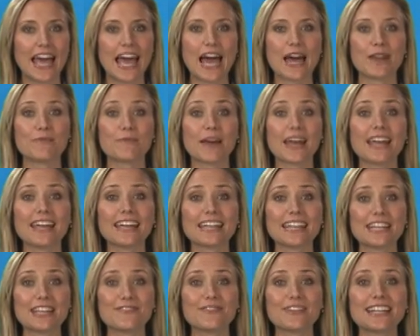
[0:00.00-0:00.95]
and may
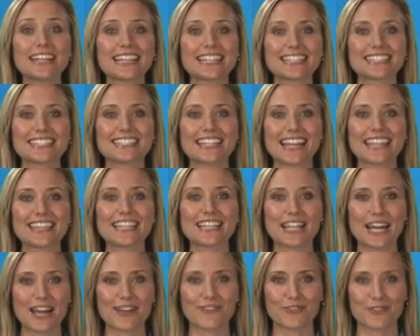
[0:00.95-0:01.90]
even extend the
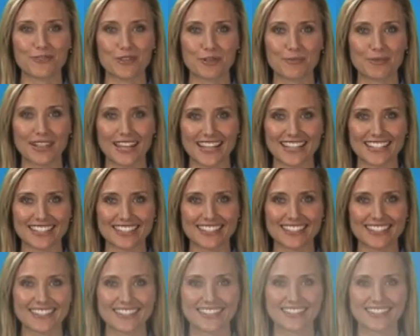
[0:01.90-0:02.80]
life of your plates.